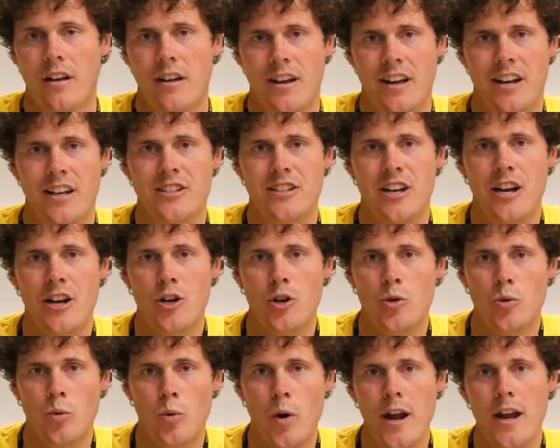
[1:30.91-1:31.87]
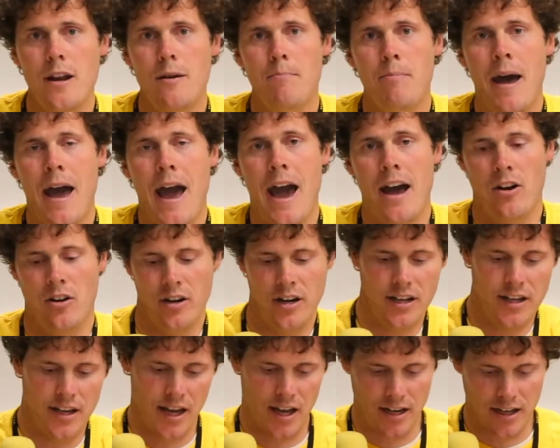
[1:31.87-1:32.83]
It is a great pattern
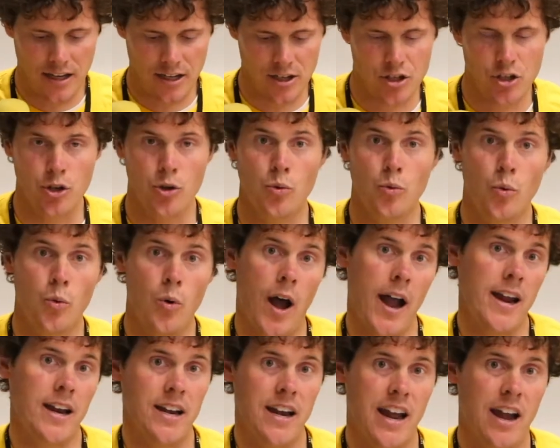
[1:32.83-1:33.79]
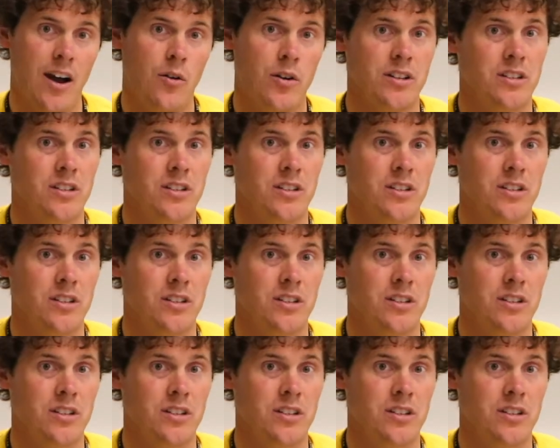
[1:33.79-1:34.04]
to get into right now,